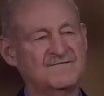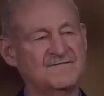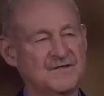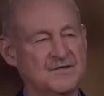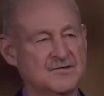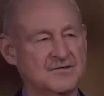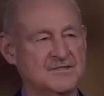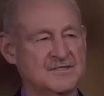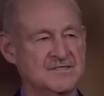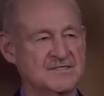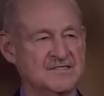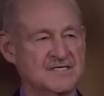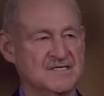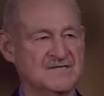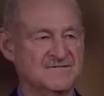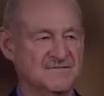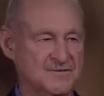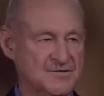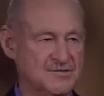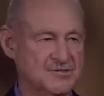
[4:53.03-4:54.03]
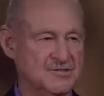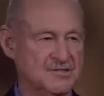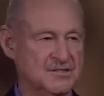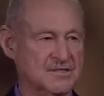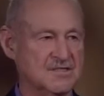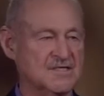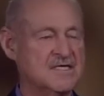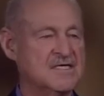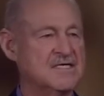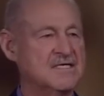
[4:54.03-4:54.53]
focus in the
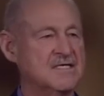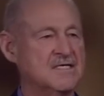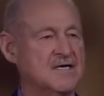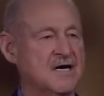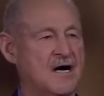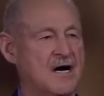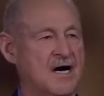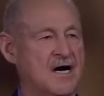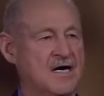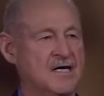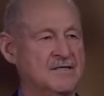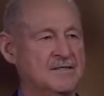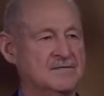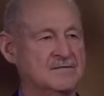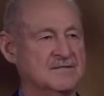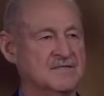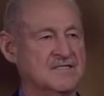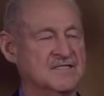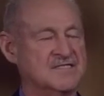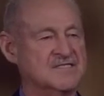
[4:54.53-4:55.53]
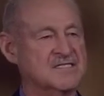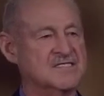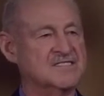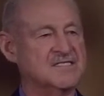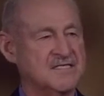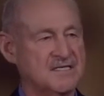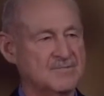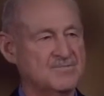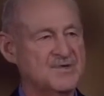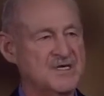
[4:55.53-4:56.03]
future on
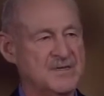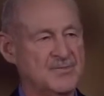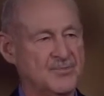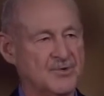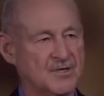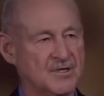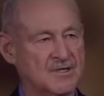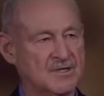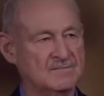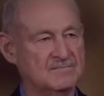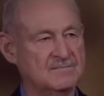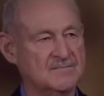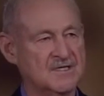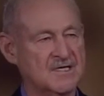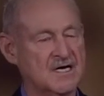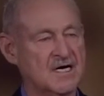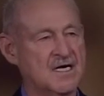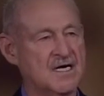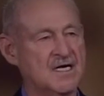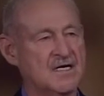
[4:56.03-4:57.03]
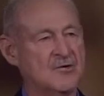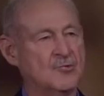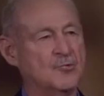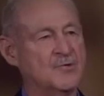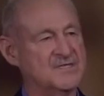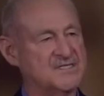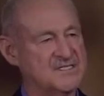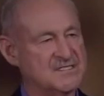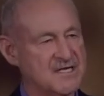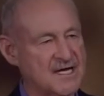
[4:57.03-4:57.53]
assisting people
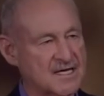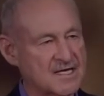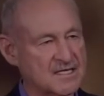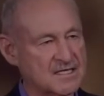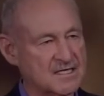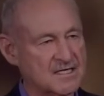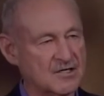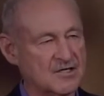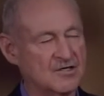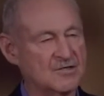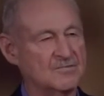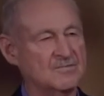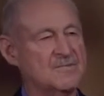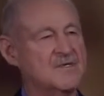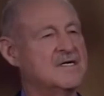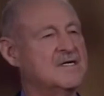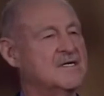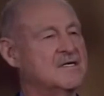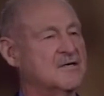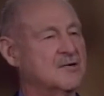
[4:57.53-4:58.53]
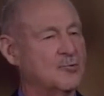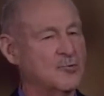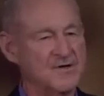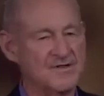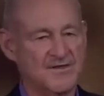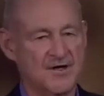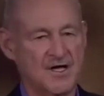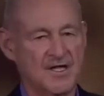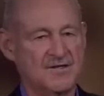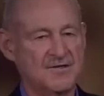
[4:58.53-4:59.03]
with staying at home with
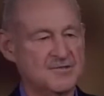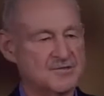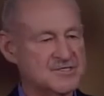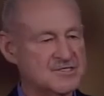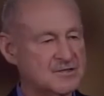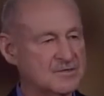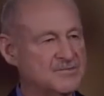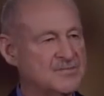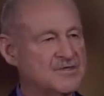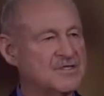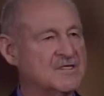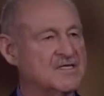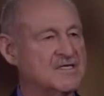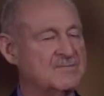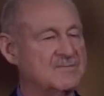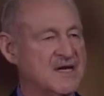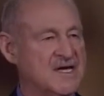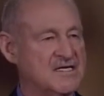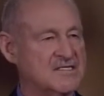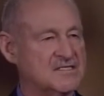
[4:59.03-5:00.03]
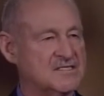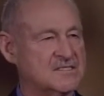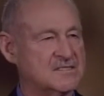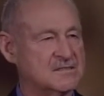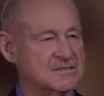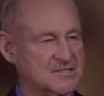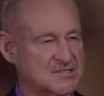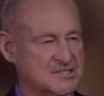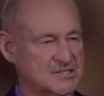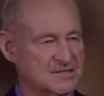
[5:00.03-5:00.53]
all those community-based
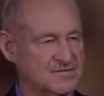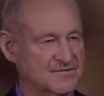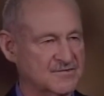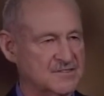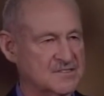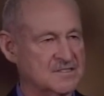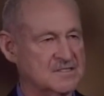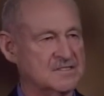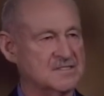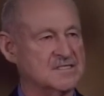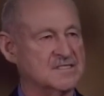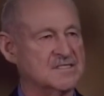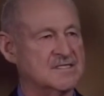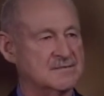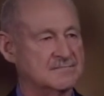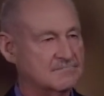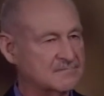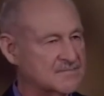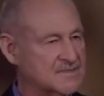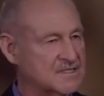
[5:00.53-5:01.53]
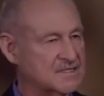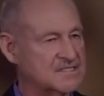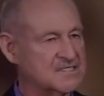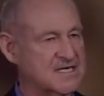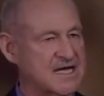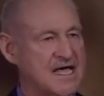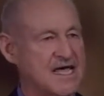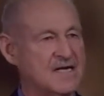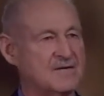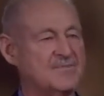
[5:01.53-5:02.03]
services that
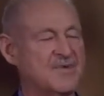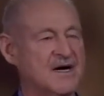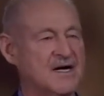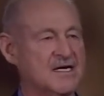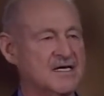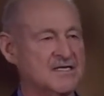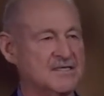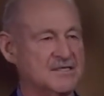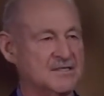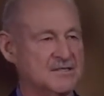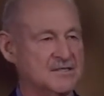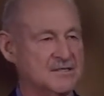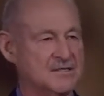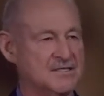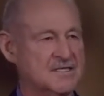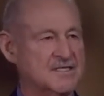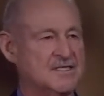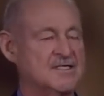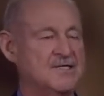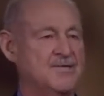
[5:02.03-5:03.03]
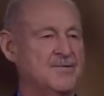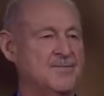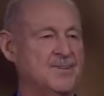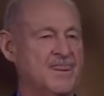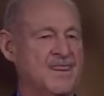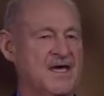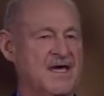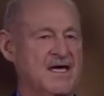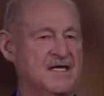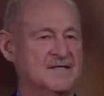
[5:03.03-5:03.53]
SCAN pioneered,
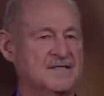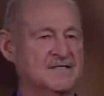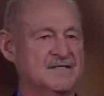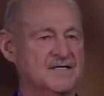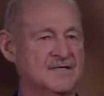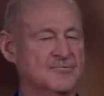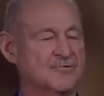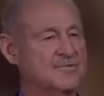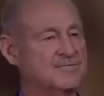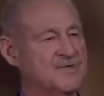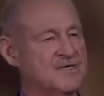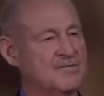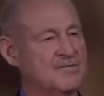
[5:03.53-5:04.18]
and that there would be